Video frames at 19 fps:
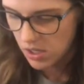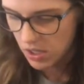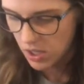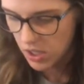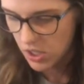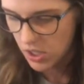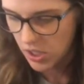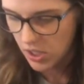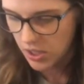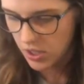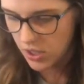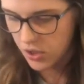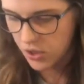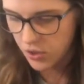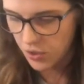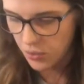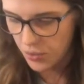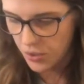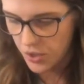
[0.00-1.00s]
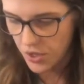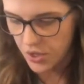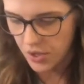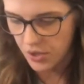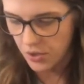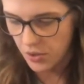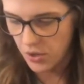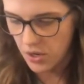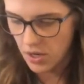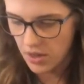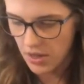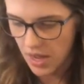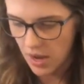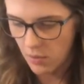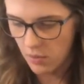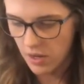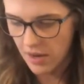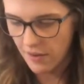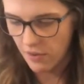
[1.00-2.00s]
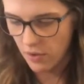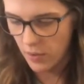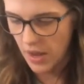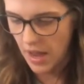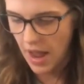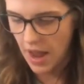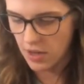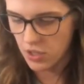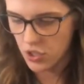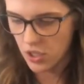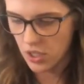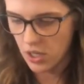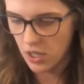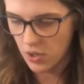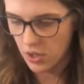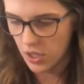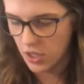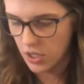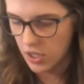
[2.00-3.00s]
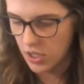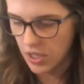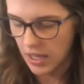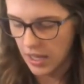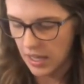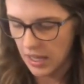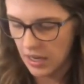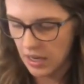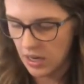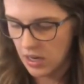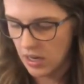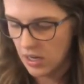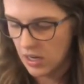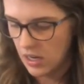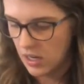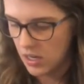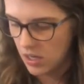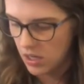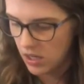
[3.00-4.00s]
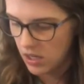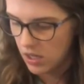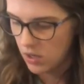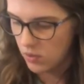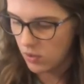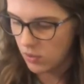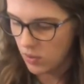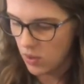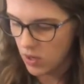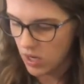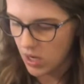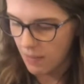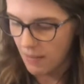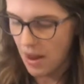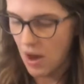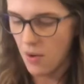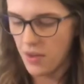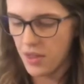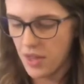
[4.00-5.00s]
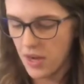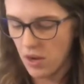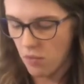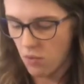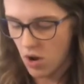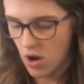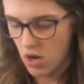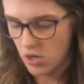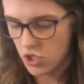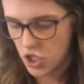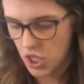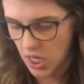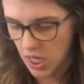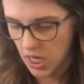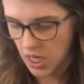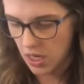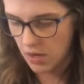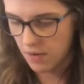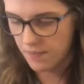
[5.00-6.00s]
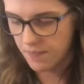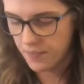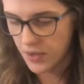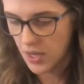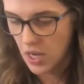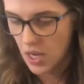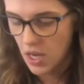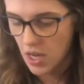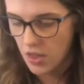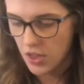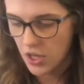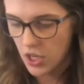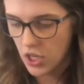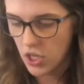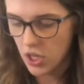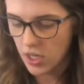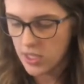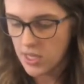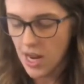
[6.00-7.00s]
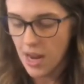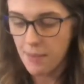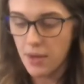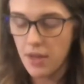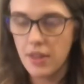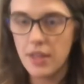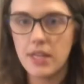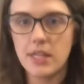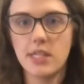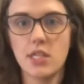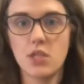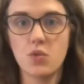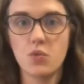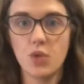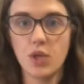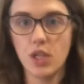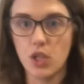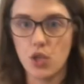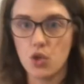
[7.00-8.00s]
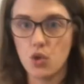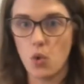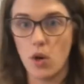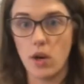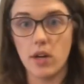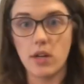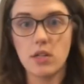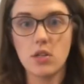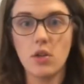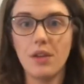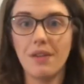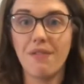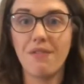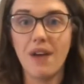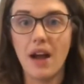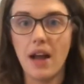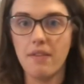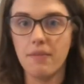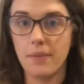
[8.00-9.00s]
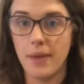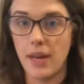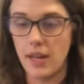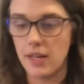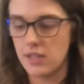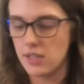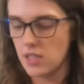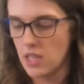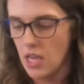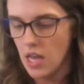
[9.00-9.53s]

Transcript: cooked through that whenever we actually go to cook it, we won't come out with any raw chicken. The cook time on this is really short. It's only 5 minutes,